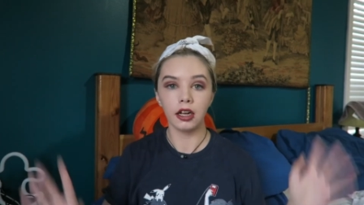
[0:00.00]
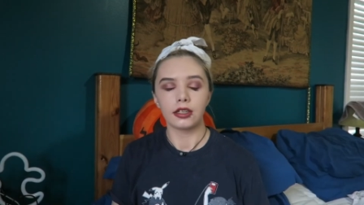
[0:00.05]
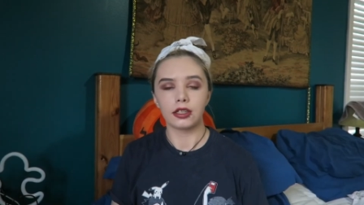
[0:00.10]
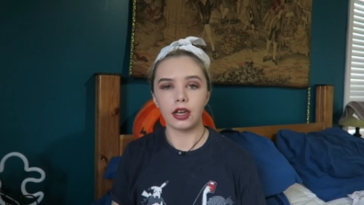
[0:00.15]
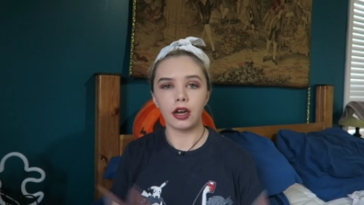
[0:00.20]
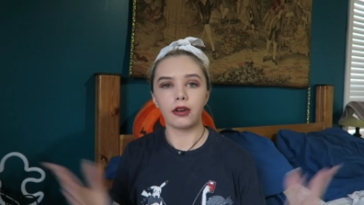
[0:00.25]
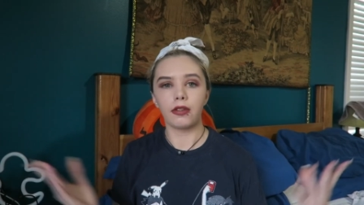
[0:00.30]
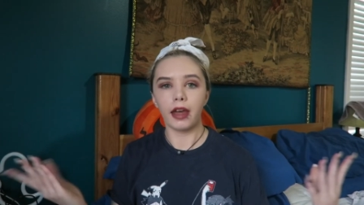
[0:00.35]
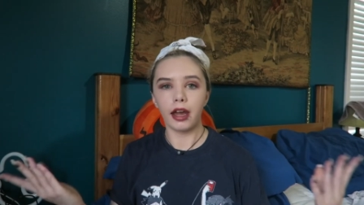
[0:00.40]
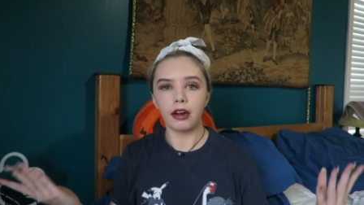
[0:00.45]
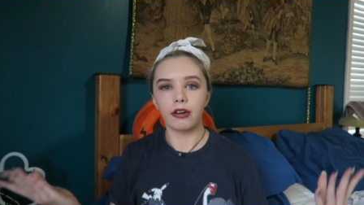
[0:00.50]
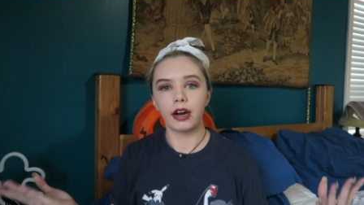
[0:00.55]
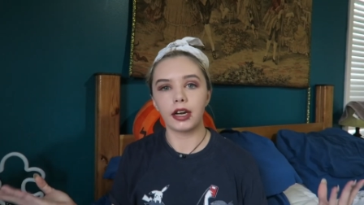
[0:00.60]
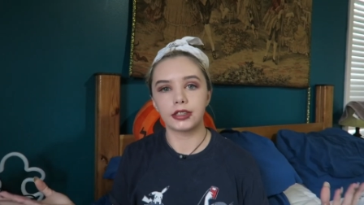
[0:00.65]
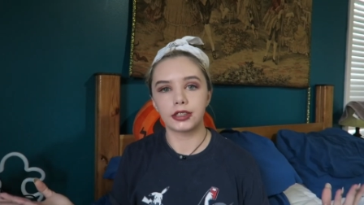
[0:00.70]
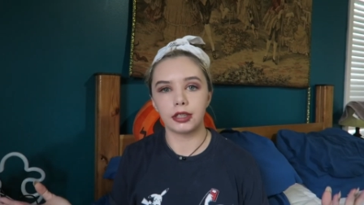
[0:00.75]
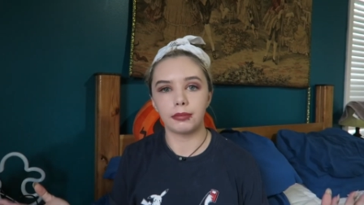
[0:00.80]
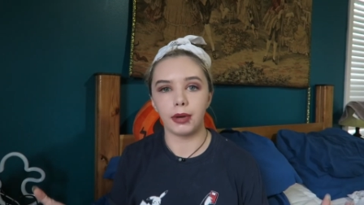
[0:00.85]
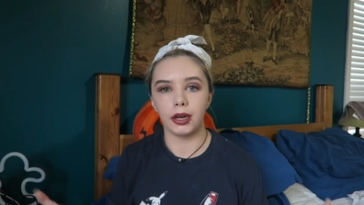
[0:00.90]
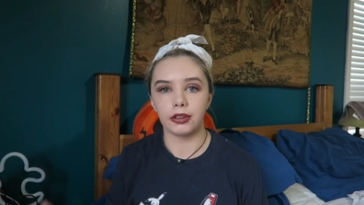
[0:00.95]
So they
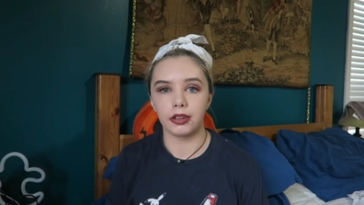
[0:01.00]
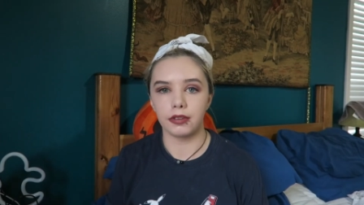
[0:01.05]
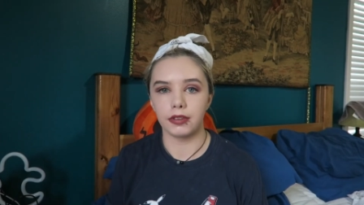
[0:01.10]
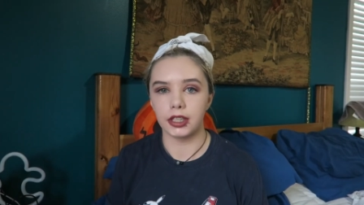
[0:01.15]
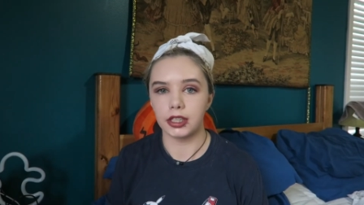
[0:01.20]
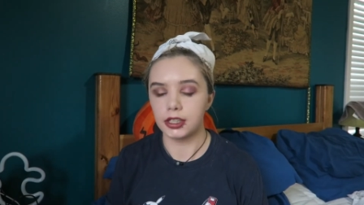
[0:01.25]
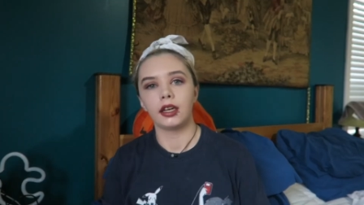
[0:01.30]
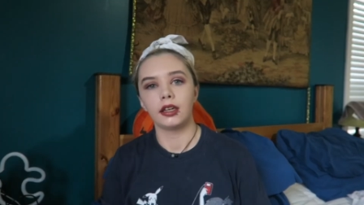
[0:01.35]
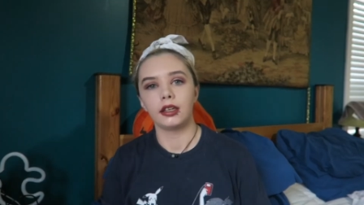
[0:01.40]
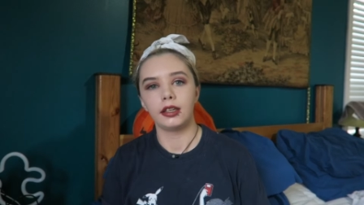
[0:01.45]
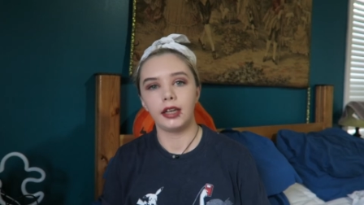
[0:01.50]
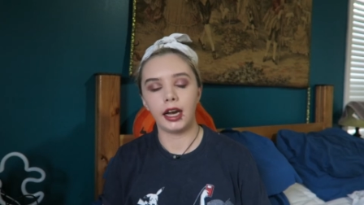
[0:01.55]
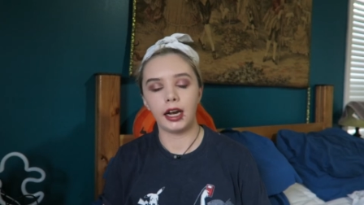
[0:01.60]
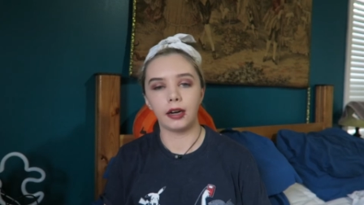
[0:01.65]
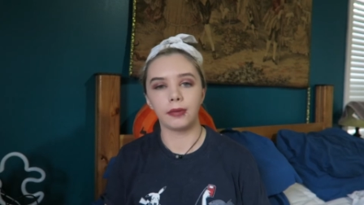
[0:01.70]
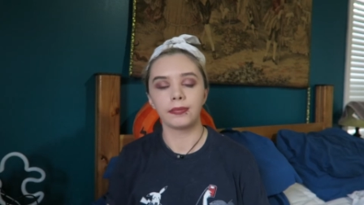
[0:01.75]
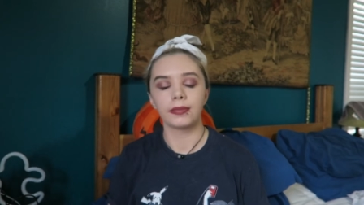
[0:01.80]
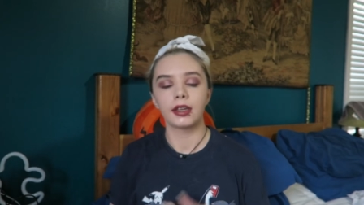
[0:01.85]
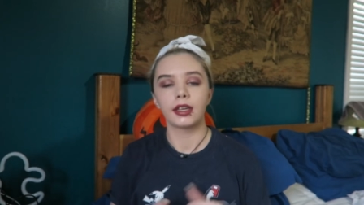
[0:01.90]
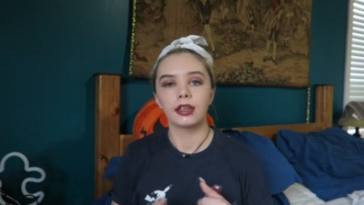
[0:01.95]
arrested both of us.
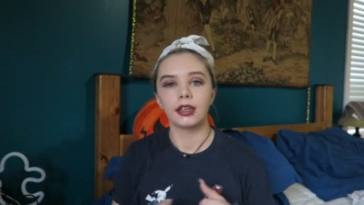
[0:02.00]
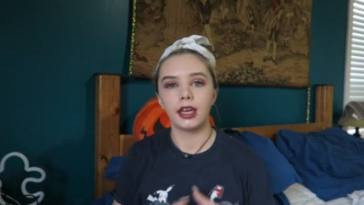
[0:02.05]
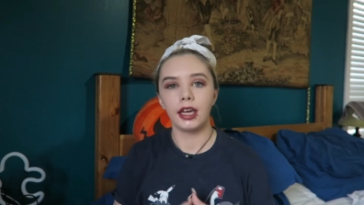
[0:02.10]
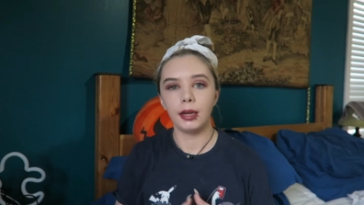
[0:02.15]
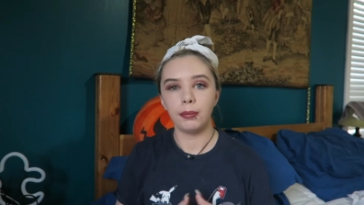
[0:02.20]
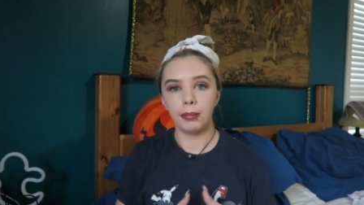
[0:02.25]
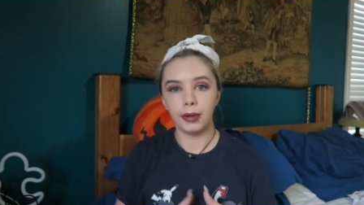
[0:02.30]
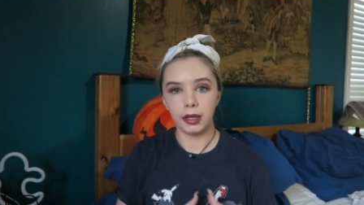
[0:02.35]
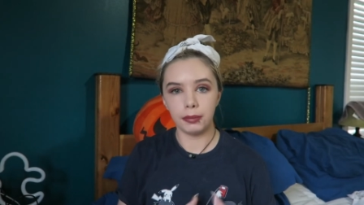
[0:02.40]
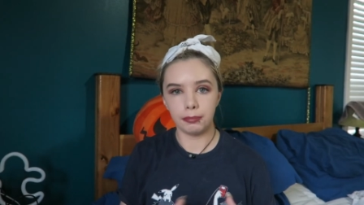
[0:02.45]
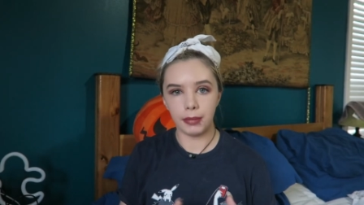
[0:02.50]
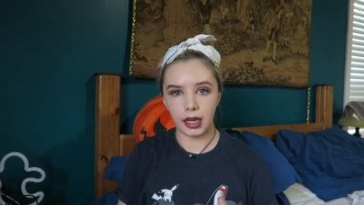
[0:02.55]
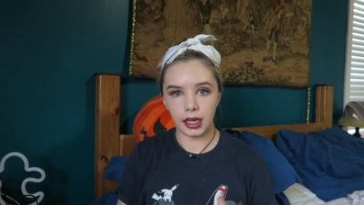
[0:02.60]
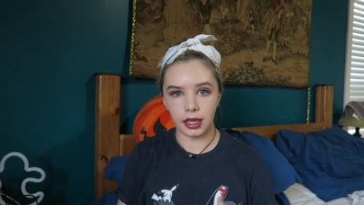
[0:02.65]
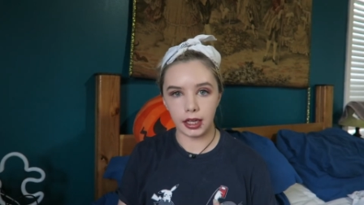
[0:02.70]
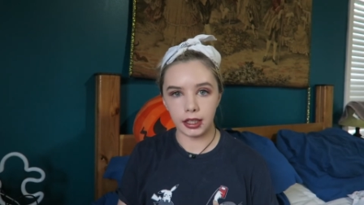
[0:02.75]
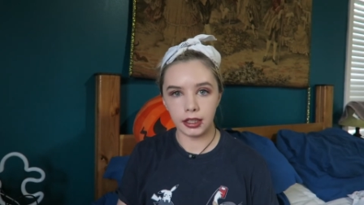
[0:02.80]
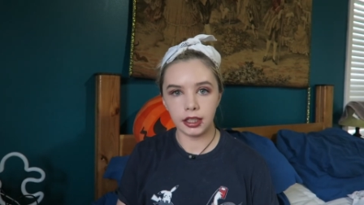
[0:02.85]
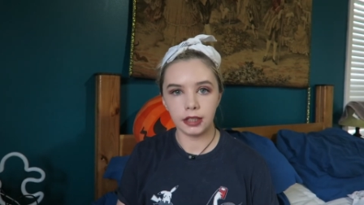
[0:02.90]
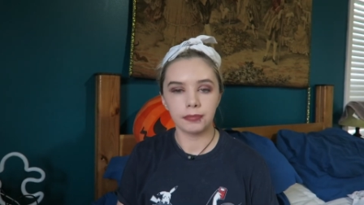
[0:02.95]
Now, keep in
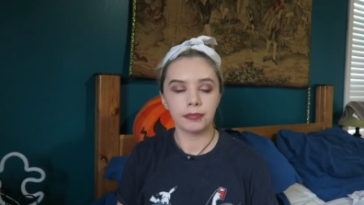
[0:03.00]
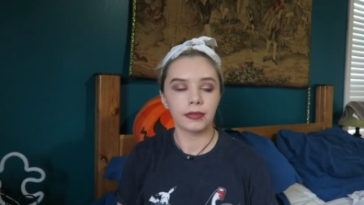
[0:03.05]
mind